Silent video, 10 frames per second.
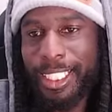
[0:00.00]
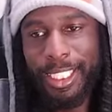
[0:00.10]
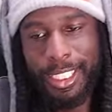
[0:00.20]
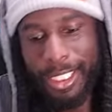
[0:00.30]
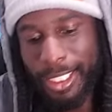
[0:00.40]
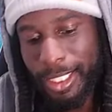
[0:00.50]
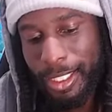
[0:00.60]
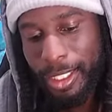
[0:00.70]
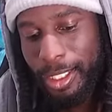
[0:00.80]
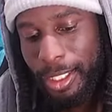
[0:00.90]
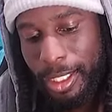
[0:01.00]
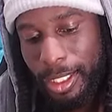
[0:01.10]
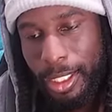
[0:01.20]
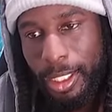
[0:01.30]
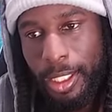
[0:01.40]

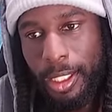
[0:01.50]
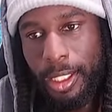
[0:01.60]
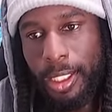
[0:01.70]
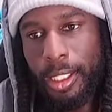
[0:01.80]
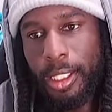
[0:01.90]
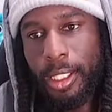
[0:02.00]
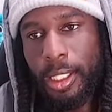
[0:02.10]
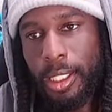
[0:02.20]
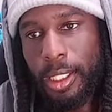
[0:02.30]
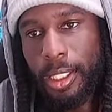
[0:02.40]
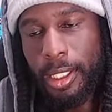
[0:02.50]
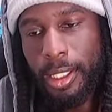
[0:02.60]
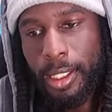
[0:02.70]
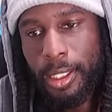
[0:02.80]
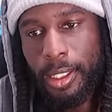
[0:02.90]

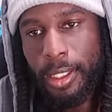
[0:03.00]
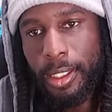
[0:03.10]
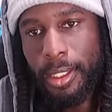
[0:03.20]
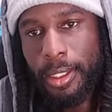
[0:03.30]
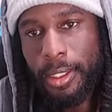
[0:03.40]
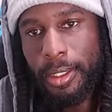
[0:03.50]
The person shown says nothing.